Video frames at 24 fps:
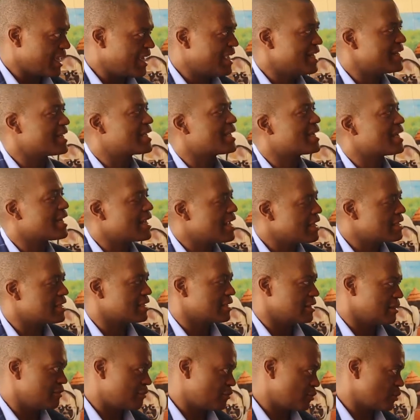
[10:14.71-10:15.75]
and
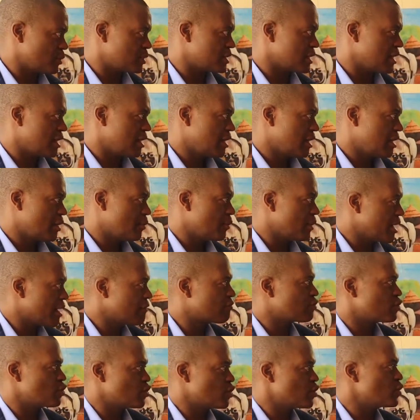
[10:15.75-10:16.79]
creating the future, we
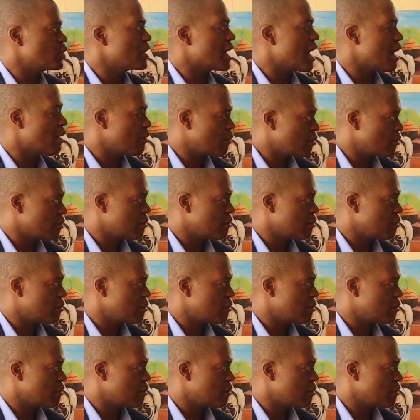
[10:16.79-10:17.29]
have to do now.